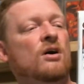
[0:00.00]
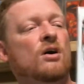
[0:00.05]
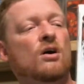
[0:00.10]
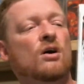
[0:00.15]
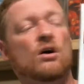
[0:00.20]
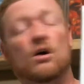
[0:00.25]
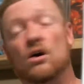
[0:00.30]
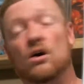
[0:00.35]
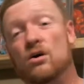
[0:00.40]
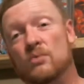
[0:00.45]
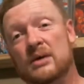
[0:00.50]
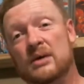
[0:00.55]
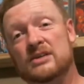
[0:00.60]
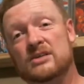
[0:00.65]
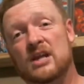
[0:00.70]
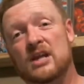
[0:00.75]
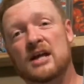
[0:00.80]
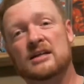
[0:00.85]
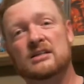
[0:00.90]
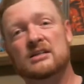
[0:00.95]

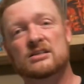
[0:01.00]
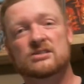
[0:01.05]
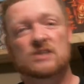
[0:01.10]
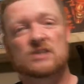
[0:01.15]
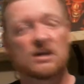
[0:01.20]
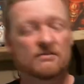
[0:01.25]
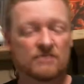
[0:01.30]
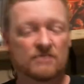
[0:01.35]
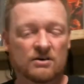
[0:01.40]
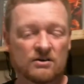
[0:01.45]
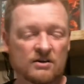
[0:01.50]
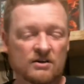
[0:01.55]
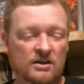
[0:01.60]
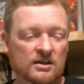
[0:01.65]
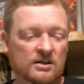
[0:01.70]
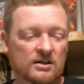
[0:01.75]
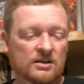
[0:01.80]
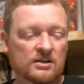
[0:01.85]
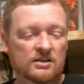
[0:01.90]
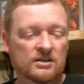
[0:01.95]
always liked this cover.
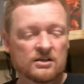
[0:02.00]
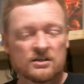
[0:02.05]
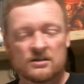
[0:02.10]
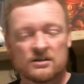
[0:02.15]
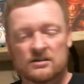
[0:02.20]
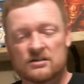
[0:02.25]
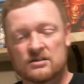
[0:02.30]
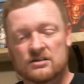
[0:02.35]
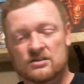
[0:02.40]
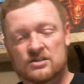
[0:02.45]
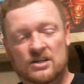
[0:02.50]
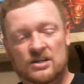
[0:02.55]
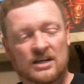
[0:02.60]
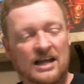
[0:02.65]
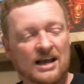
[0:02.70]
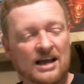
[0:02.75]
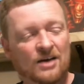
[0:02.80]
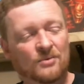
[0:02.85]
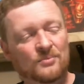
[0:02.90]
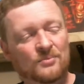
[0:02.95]
So
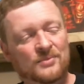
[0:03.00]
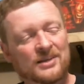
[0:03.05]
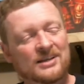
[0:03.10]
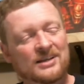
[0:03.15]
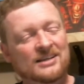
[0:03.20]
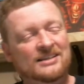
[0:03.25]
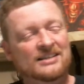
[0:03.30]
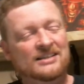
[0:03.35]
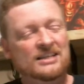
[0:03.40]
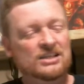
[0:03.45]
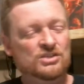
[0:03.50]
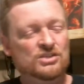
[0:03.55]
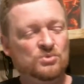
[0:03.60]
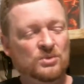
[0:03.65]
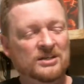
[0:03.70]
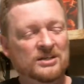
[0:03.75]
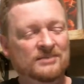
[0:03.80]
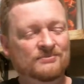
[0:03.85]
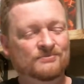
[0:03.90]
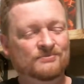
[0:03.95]
now, this
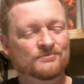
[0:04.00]
one,